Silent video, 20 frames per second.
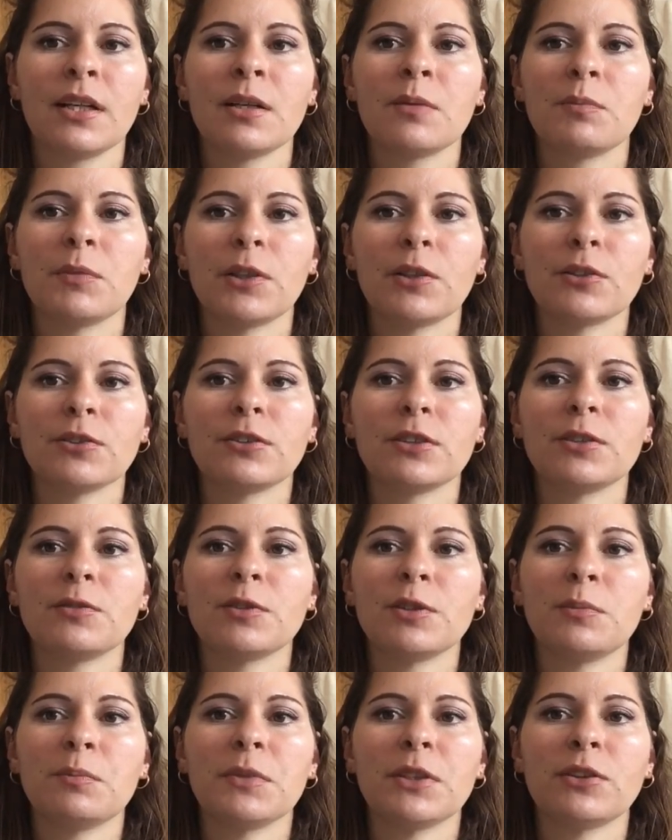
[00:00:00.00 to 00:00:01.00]
because it
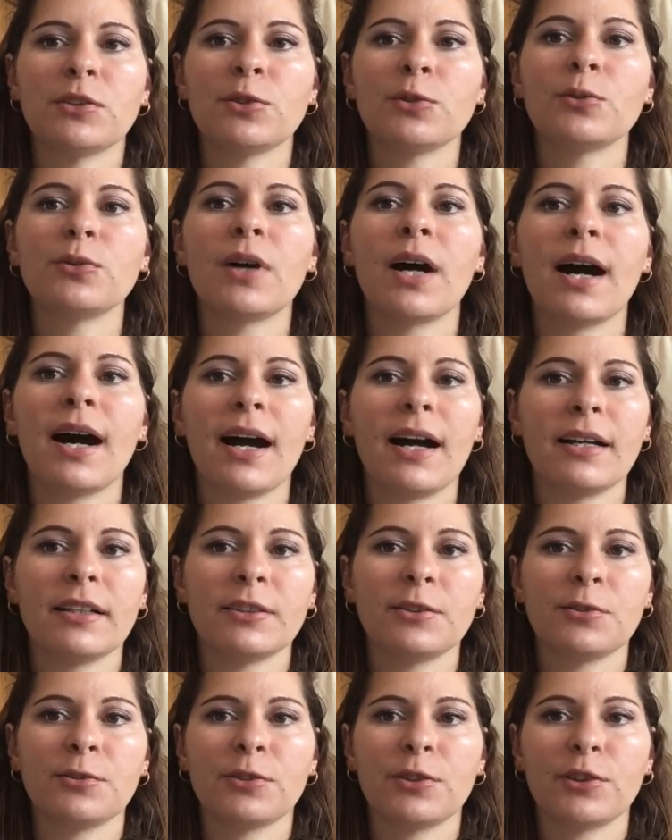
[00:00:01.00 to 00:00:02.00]
will be too hard
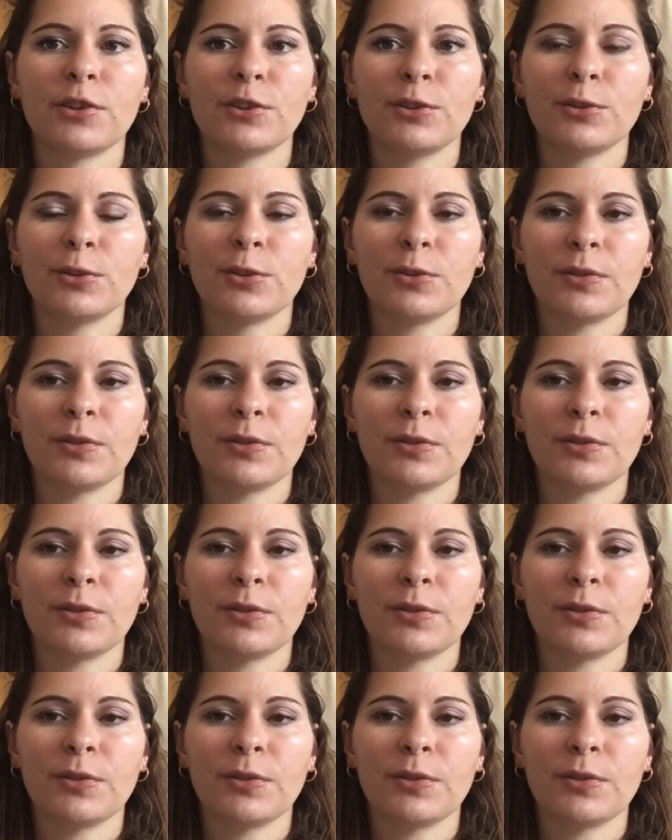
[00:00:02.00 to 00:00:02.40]
for you to